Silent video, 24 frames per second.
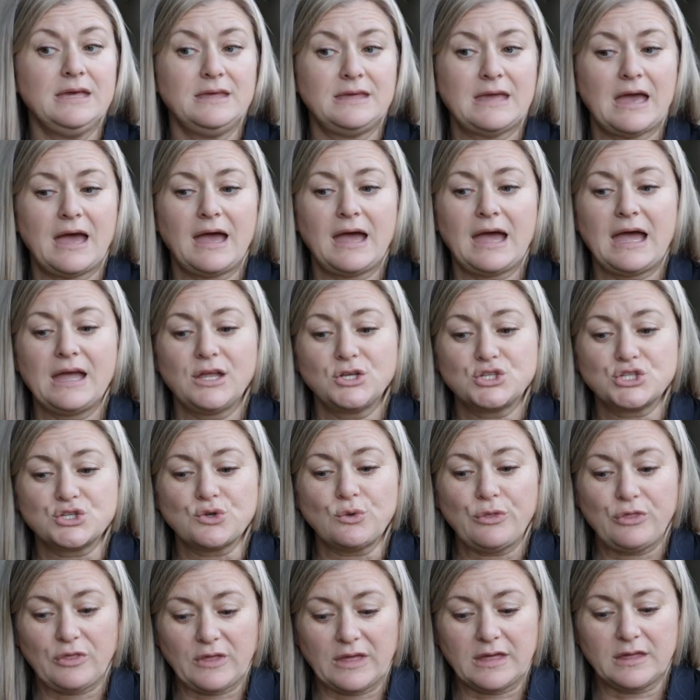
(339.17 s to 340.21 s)
Yeah, I
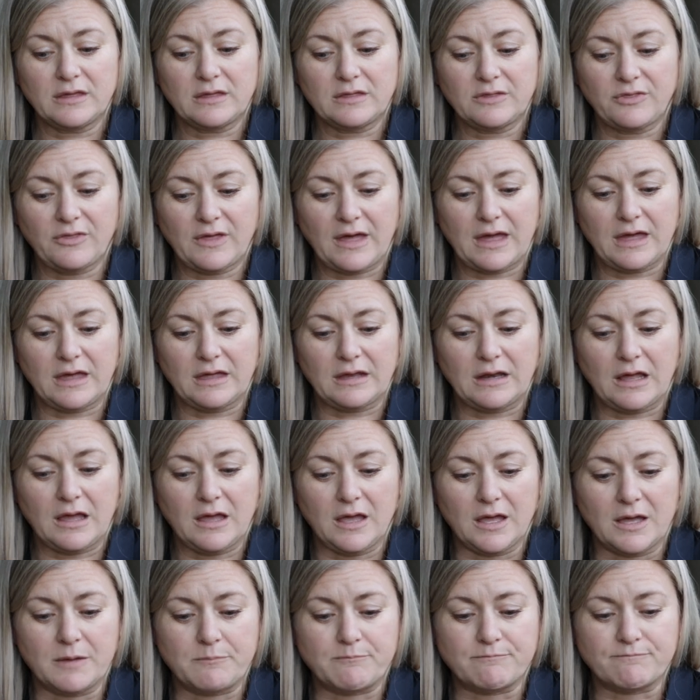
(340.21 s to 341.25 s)
do think that
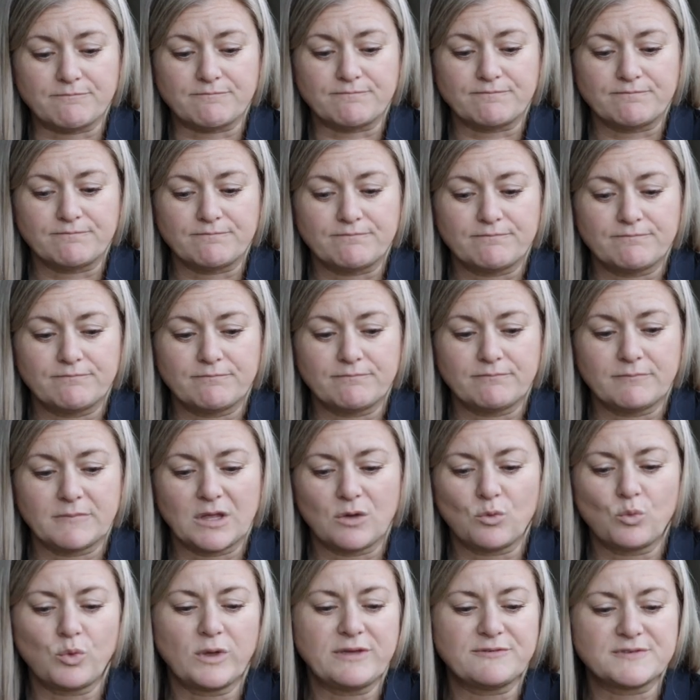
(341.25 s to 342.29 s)

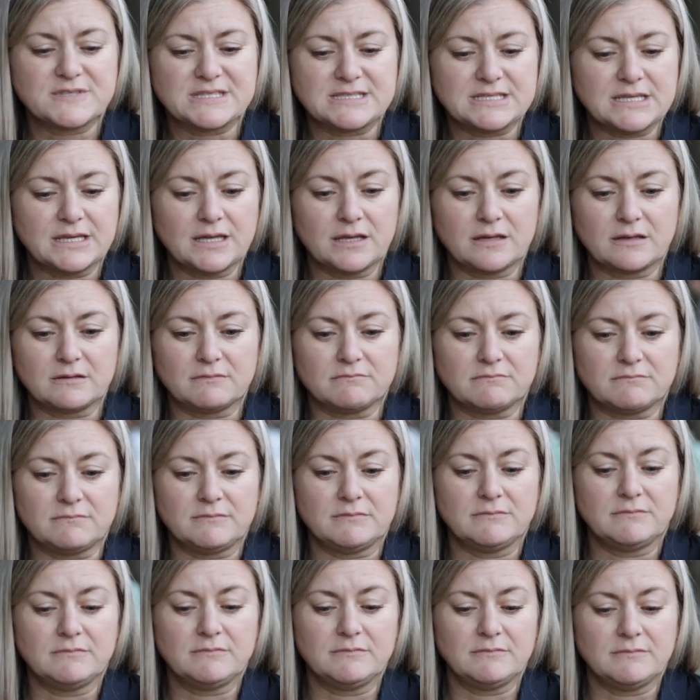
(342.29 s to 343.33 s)
we've seen,
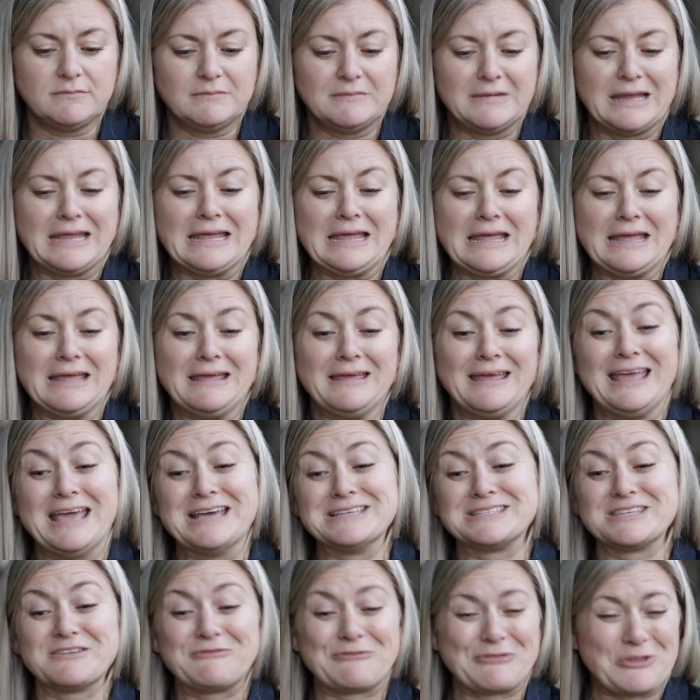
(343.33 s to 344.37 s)

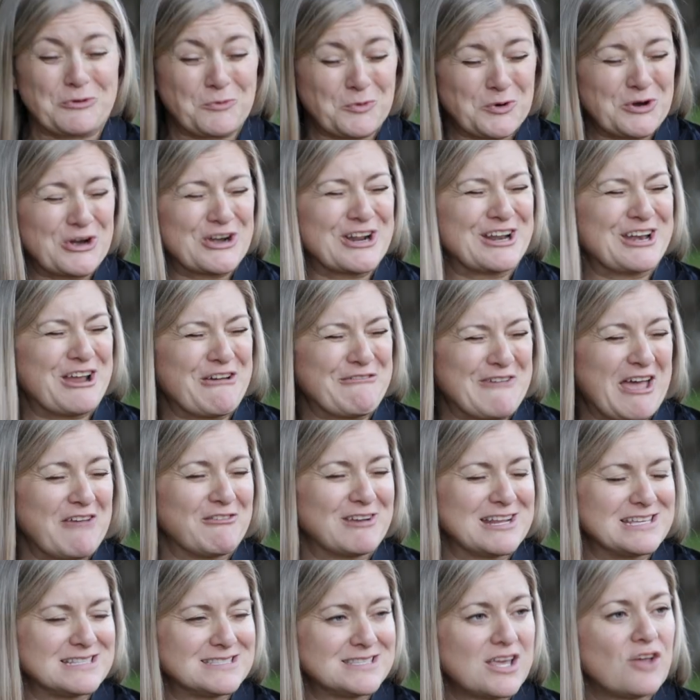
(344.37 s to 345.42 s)
as if there weren't enough
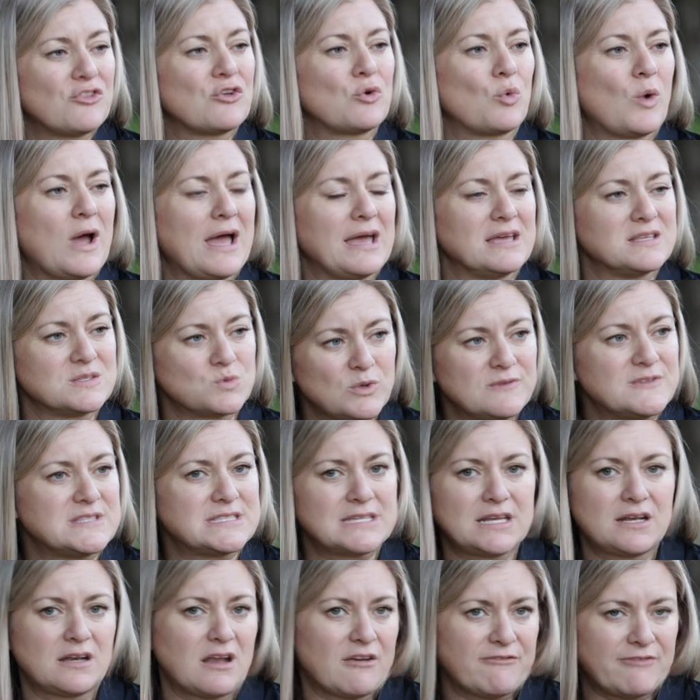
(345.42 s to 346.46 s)
evidence otherwise, we've
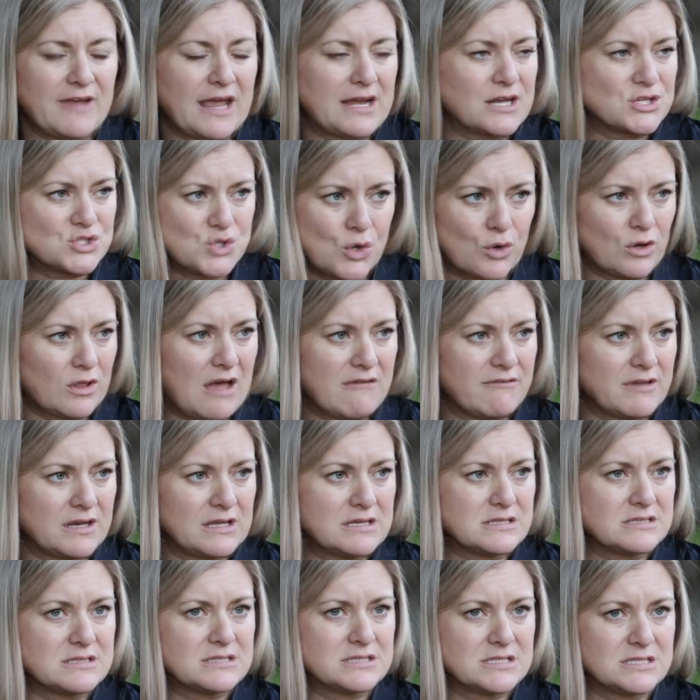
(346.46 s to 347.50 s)
seen enough anecdotal
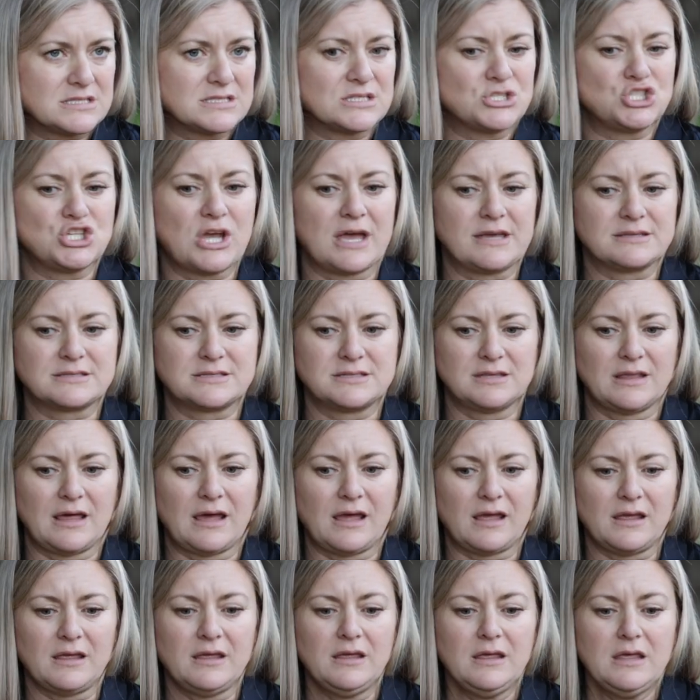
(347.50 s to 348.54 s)
evidence to suggest
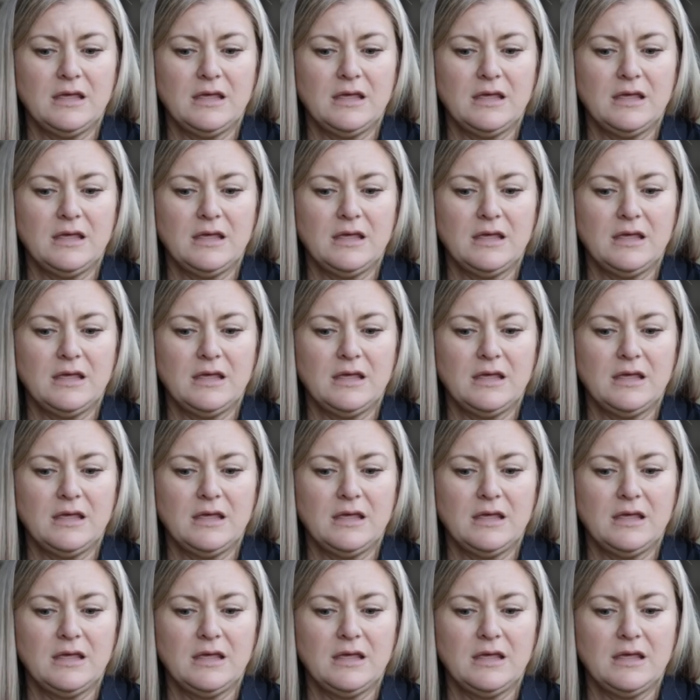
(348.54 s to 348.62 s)
that